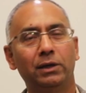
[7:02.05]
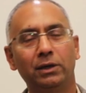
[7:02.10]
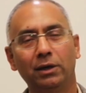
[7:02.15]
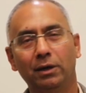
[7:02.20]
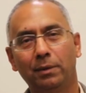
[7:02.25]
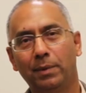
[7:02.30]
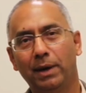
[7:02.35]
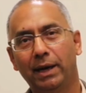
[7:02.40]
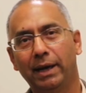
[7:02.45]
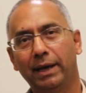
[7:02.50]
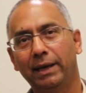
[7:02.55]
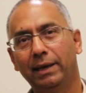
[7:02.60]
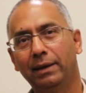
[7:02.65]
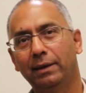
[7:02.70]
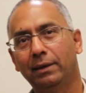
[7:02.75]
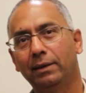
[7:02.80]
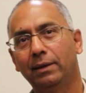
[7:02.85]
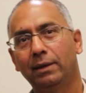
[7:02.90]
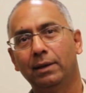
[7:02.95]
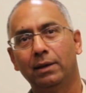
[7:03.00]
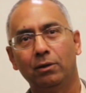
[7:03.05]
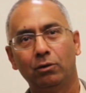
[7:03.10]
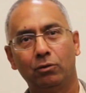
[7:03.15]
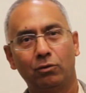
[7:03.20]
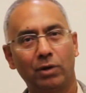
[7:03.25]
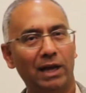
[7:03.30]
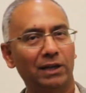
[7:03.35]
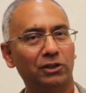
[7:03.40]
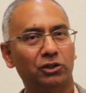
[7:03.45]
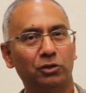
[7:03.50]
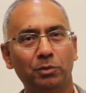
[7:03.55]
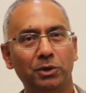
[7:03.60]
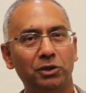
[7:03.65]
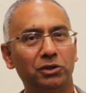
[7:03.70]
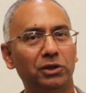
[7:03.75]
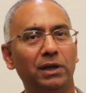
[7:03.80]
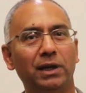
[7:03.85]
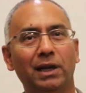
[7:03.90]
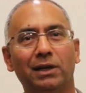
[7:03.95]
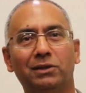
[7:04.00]
a turbine,
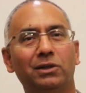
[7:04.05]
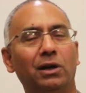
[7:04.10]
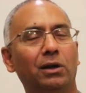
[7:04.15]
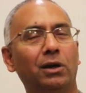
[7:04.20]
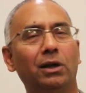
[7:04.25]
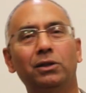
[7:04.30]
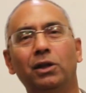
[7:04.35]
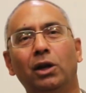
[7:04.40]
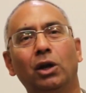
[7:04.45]
transmission, etc.